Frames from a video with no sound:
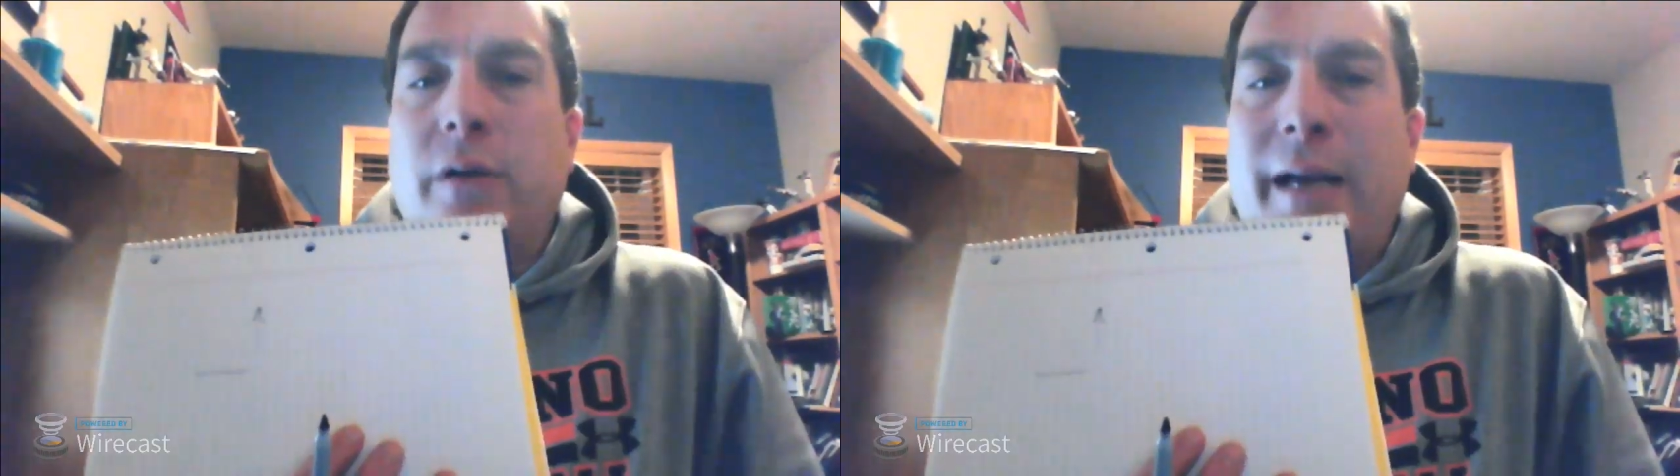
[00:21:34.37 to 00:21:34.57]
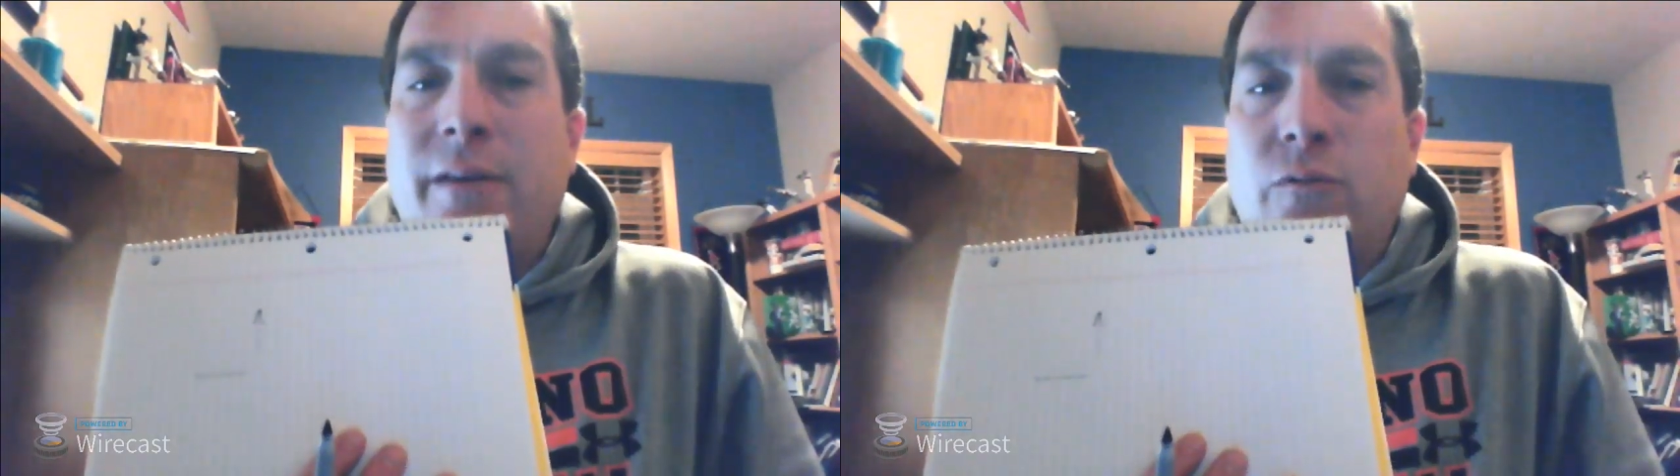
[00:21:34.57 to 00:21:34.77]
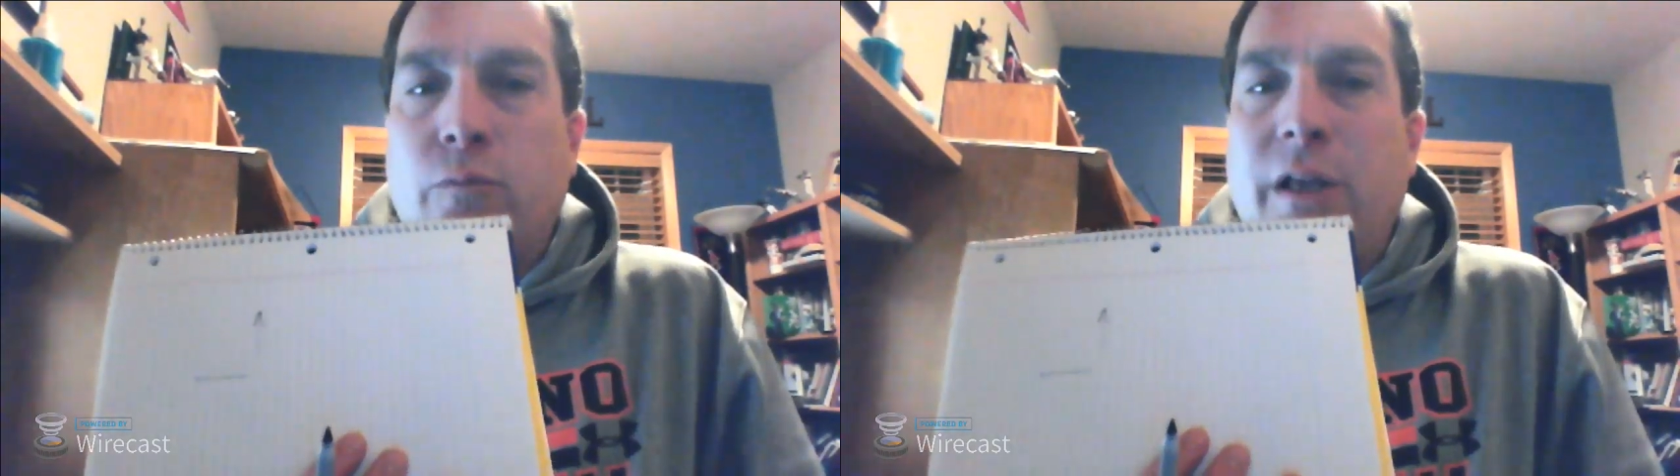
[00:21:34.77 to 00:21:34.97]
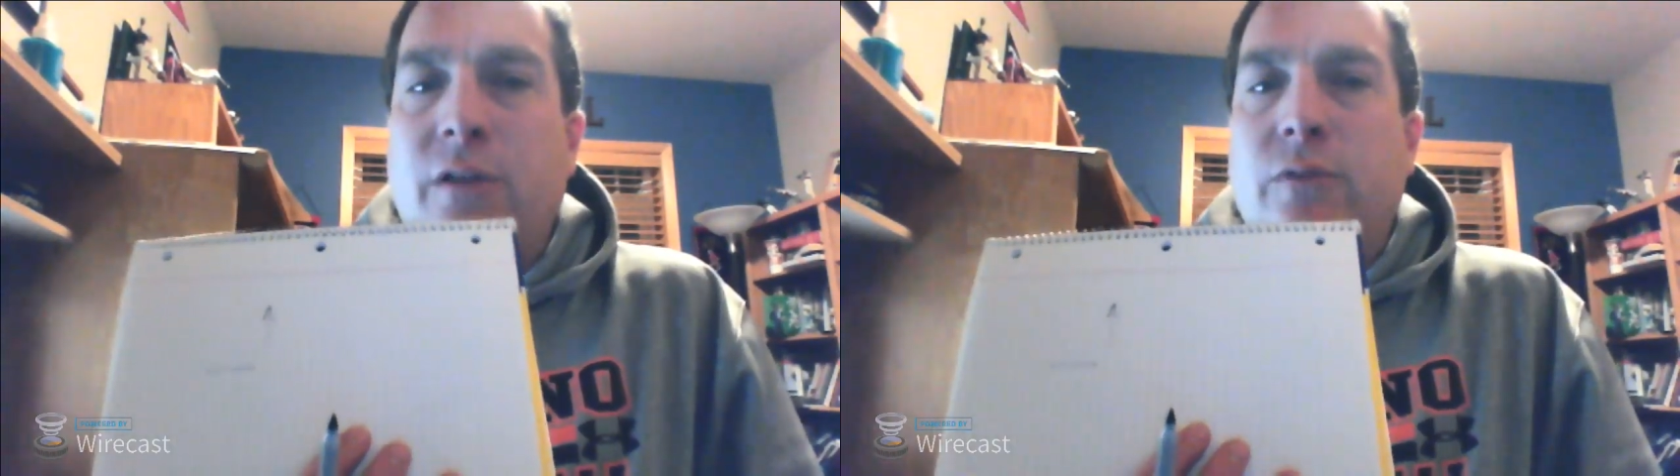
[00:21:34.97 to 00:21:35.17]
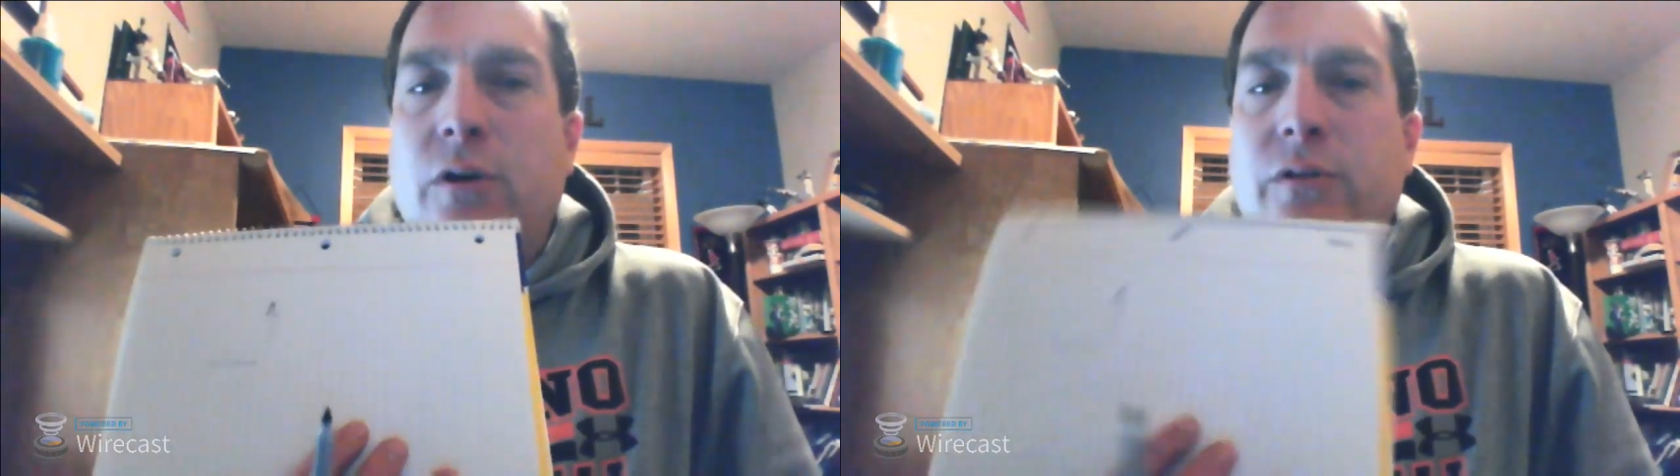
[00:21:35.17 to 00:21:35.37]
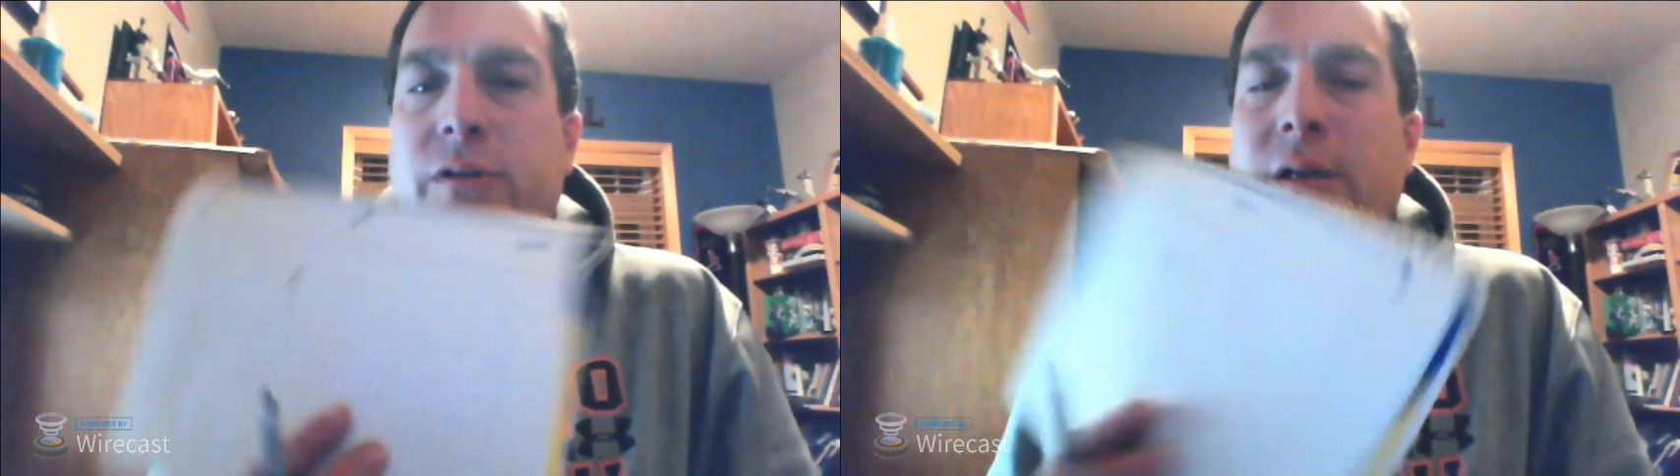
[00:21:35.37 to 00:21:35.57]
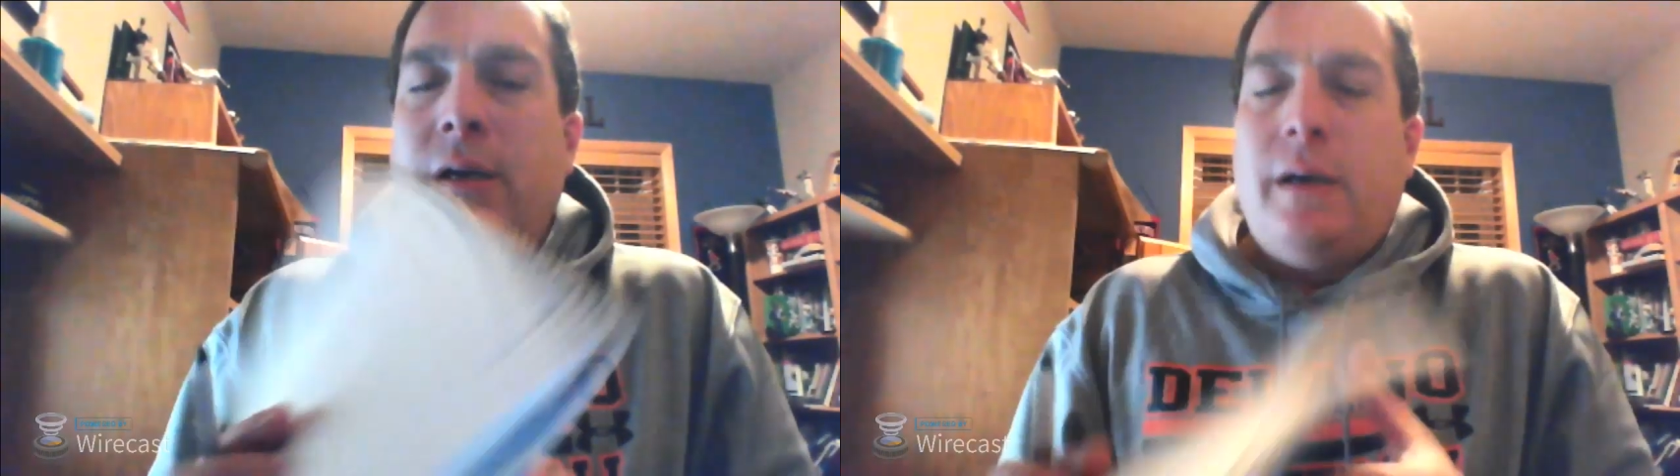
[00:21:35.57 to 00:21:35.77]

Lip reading: and the railroads,